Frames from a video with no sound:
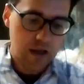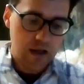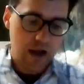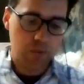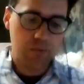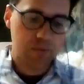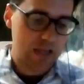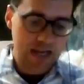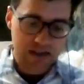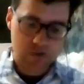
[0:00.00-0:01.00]
help
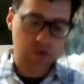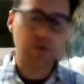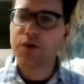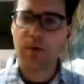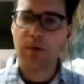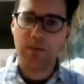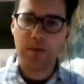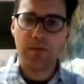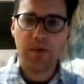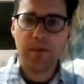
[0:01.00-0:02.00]
connect you with the right
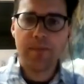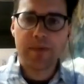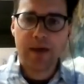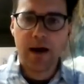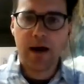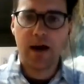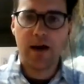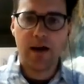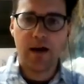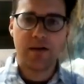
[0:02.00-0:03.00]
people,
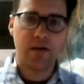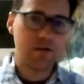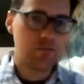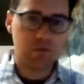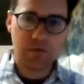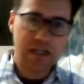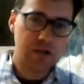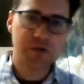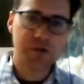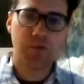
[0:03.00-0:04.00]

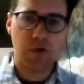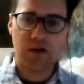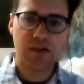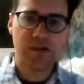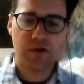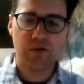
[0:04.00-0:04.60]
legal support, and so